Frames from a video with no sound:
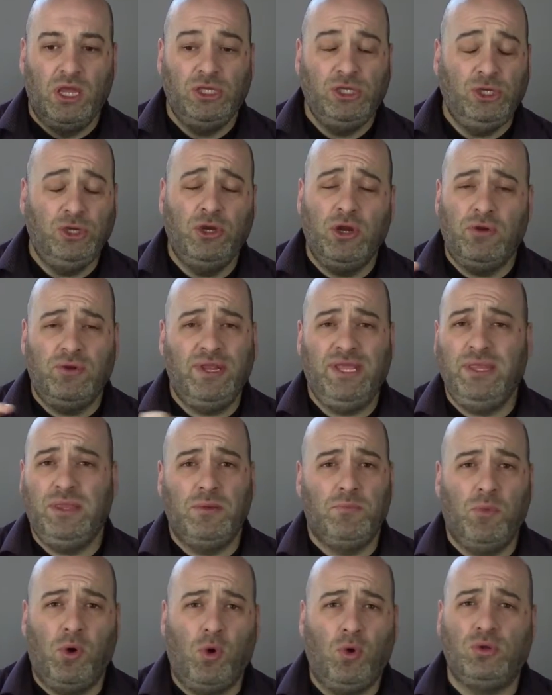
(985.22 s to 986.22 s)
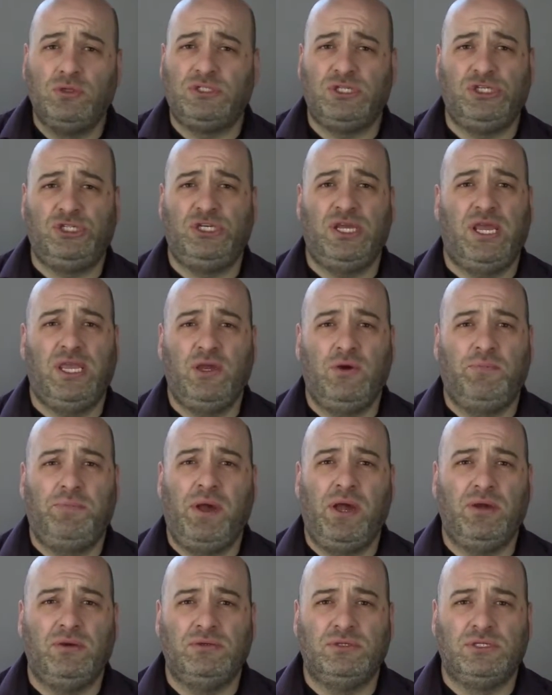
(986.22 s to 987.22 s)
You don't need them all to share your
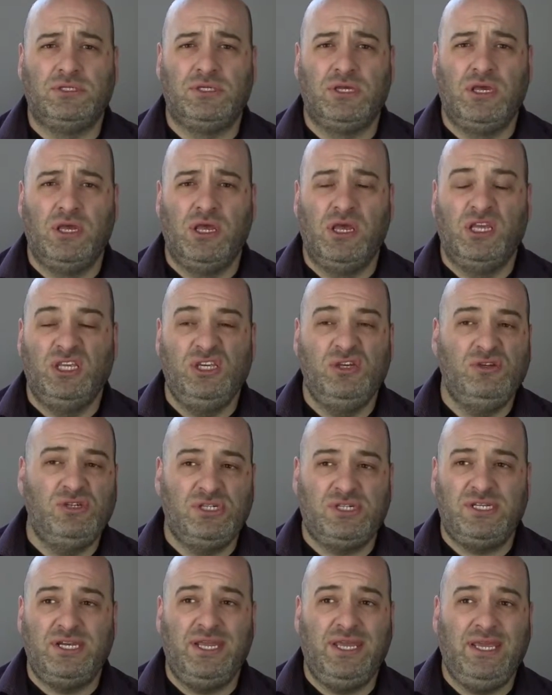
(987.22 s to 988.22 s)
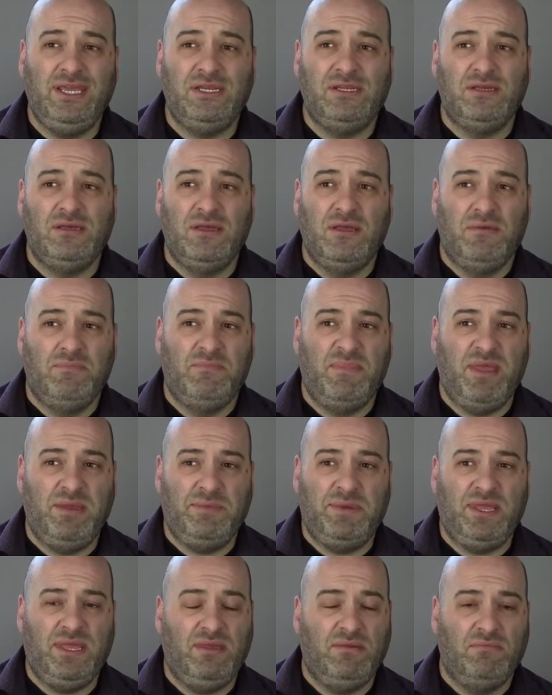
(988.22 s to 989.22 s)
post. You just need
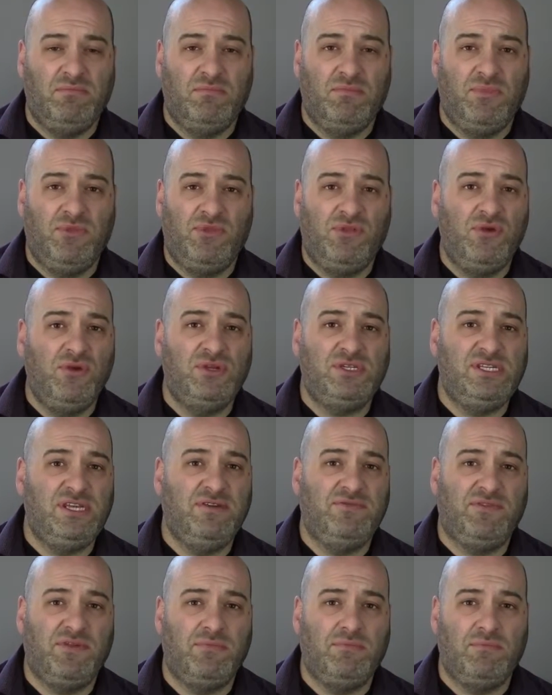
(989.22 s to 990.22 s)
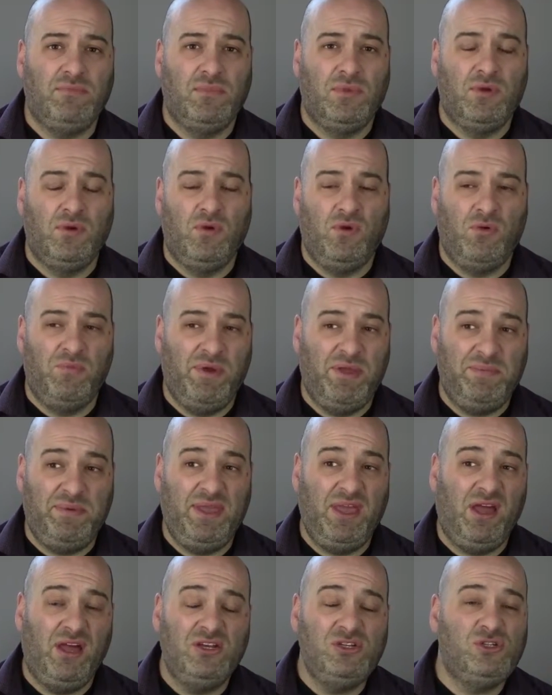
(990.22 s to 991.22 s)
maybe 30 of them, or maybe
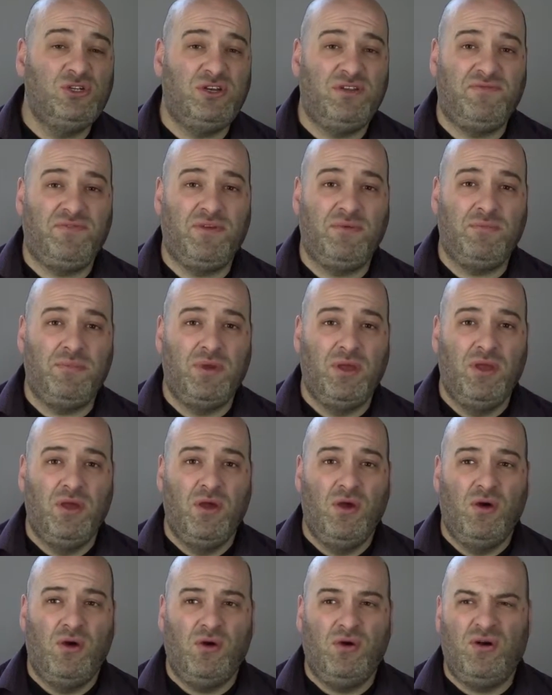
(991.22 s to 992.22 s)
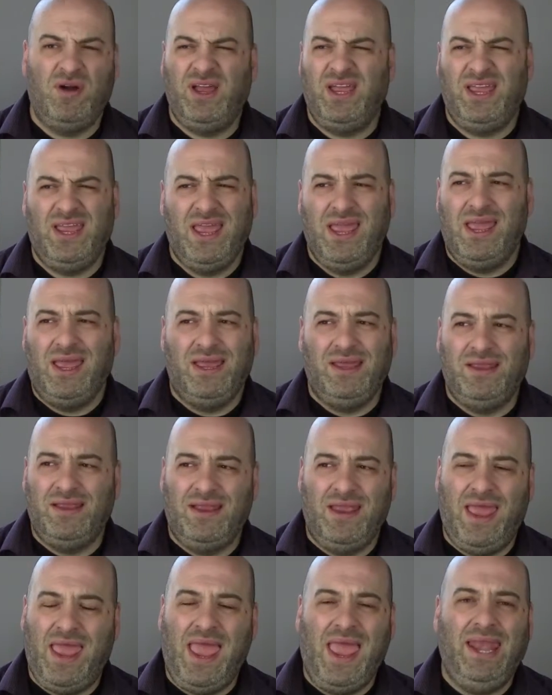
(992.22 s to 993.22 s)
100 of them, or
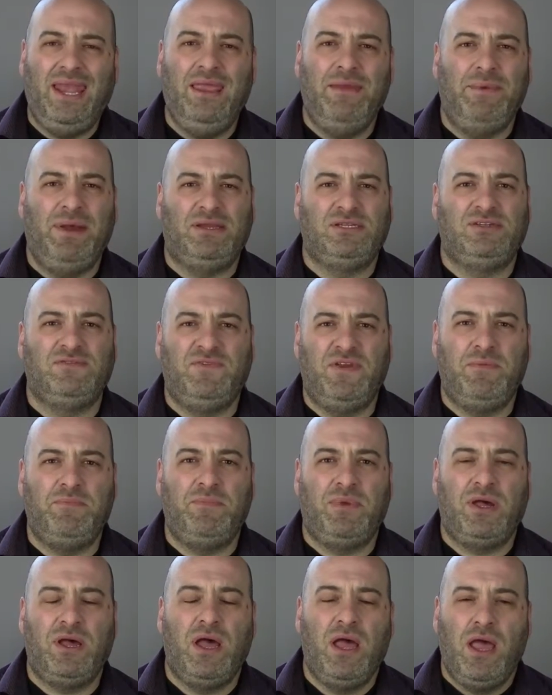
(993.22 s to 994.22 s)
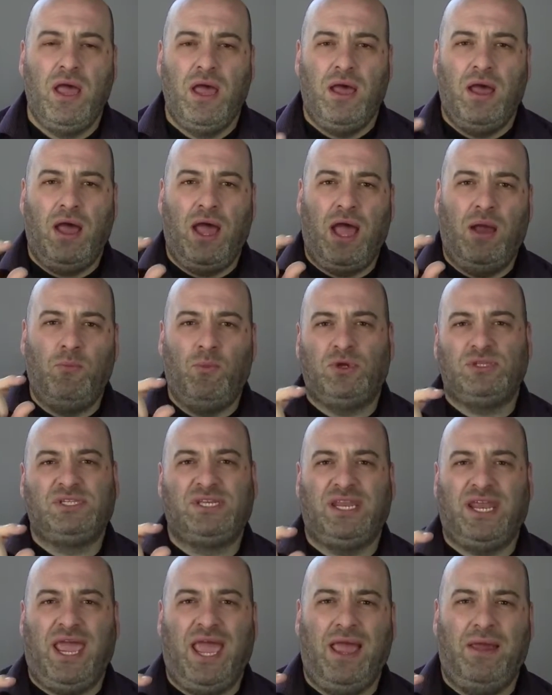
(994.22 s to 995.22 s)
any amount of number. And what's
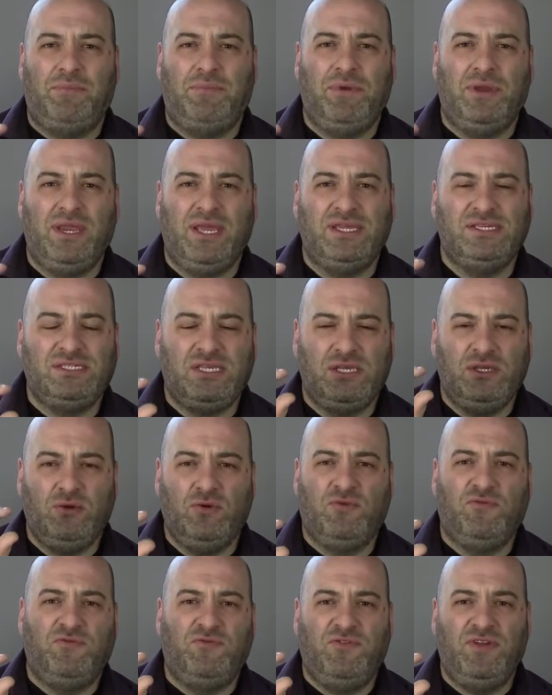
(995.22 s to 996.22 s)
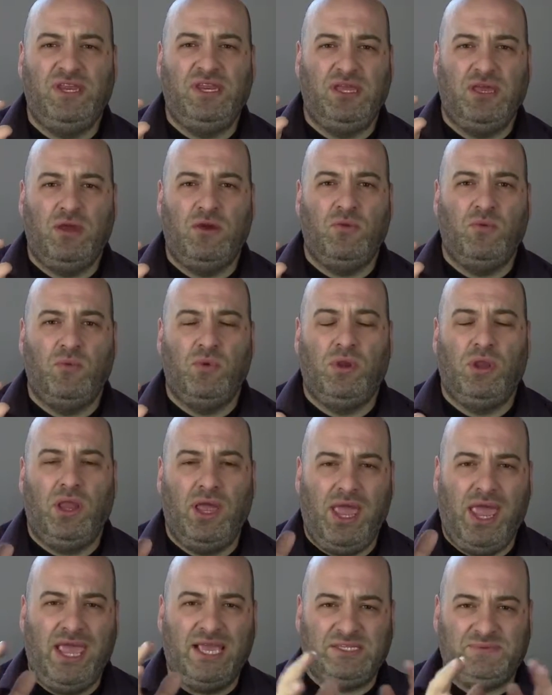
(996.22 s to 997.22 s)
going to happen is that your video
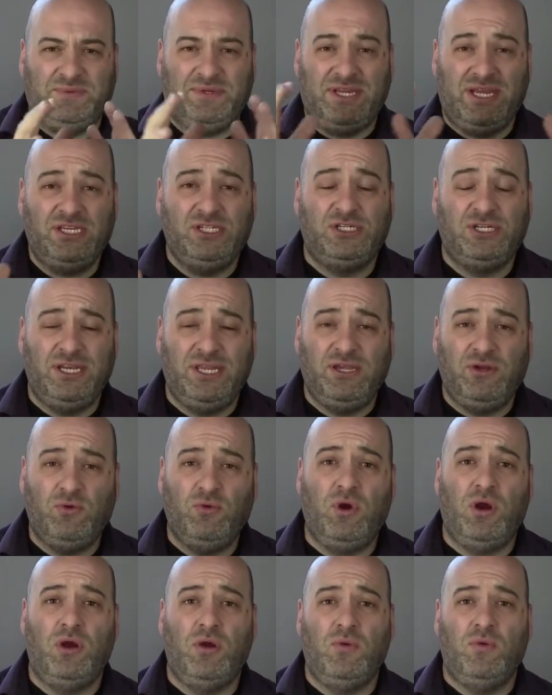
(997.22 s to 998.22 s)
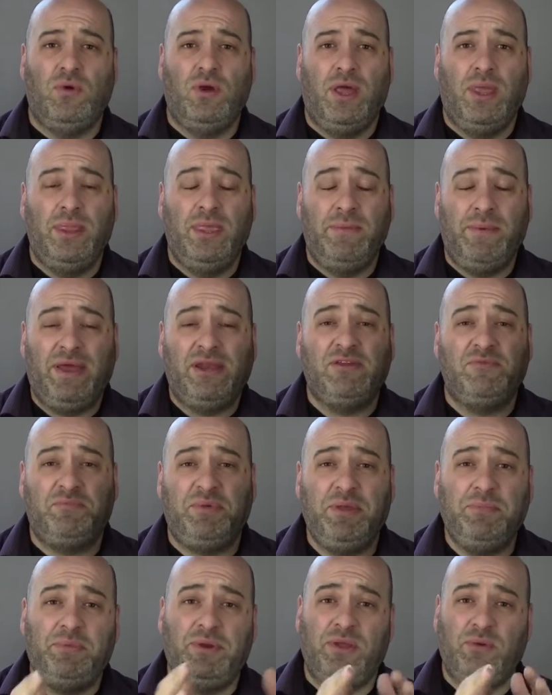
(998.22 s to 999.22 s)
will exponentially grow. And the amount of
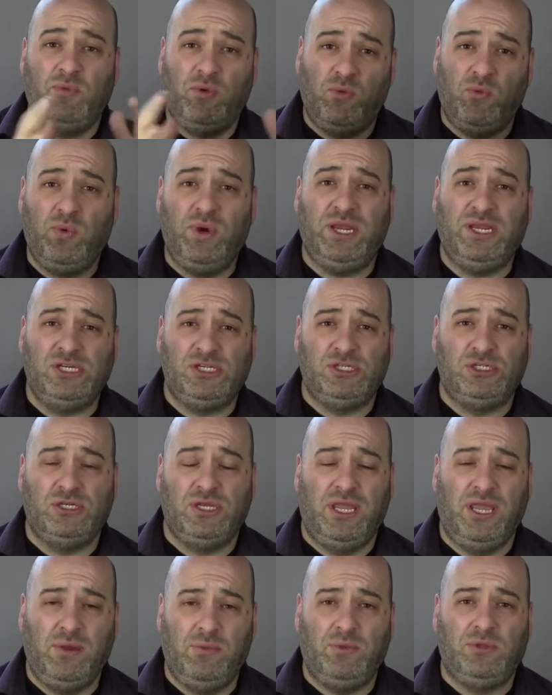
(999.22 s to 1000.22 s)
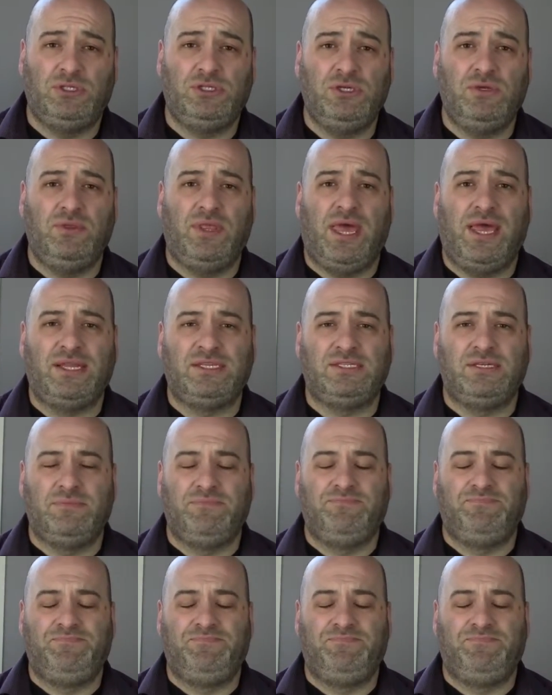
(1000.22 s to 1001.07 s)
people it will reach, it will do that.